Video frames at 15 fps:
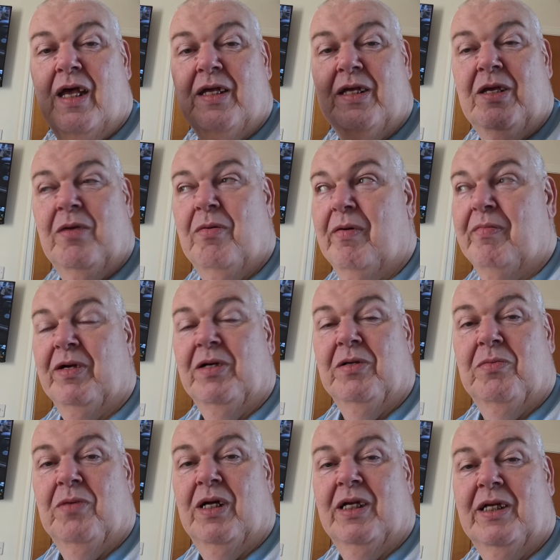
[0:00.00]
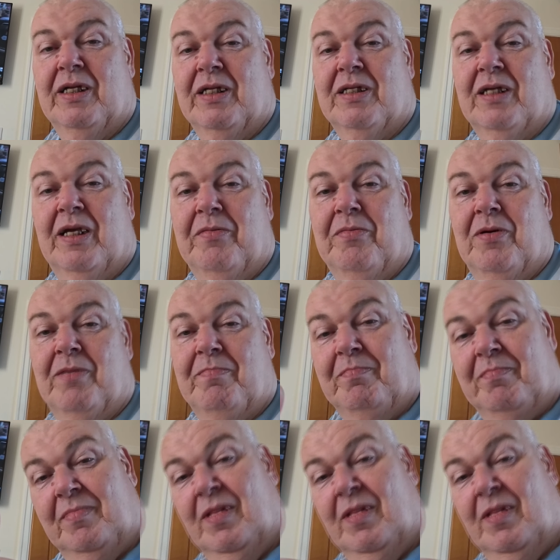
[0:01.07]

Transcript: You have a good one and a safe one.